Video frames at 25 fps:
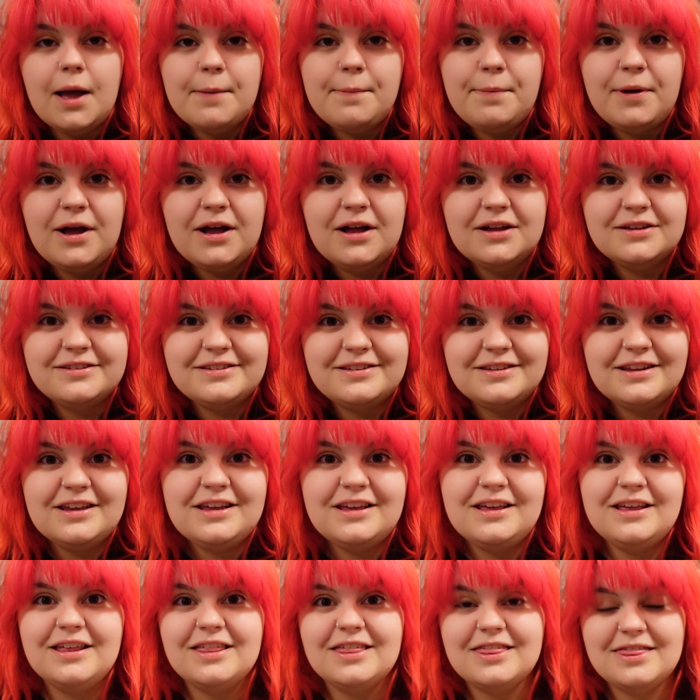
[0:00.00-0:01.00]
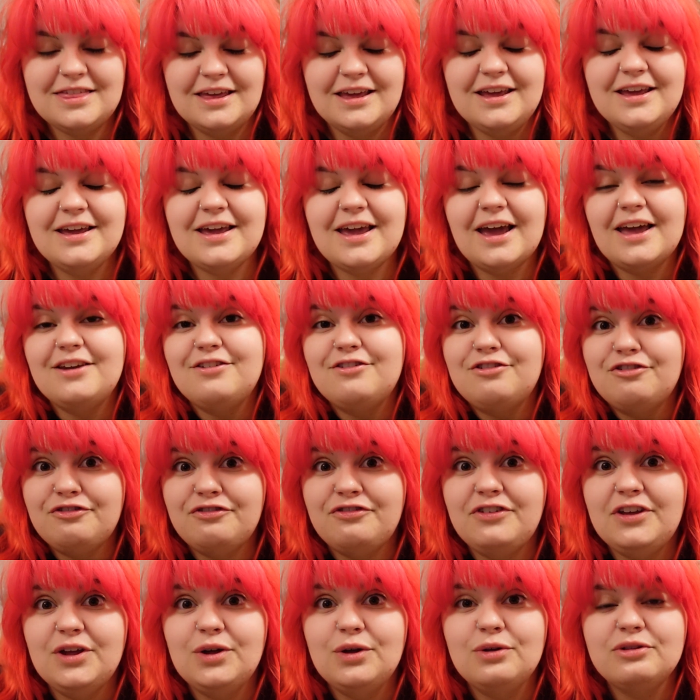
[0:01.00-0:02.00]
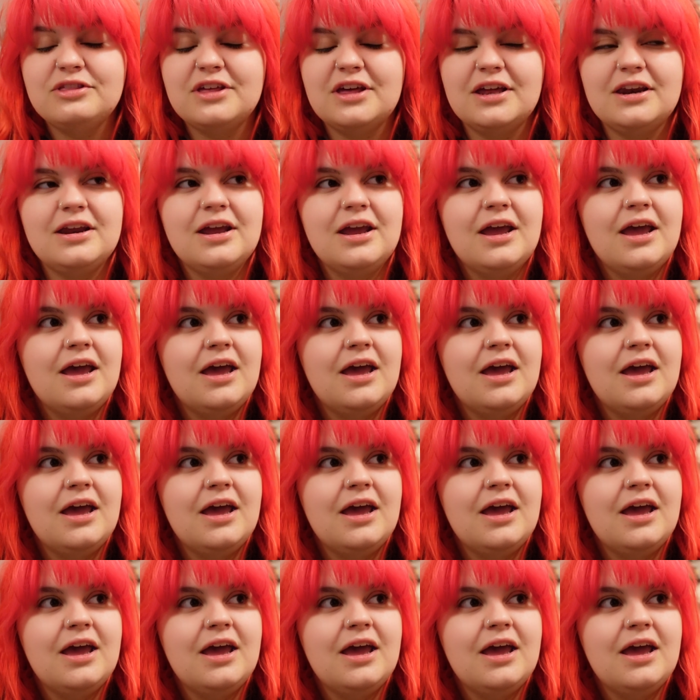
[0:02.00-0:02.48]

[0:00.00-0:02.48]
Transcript: personally think and feel that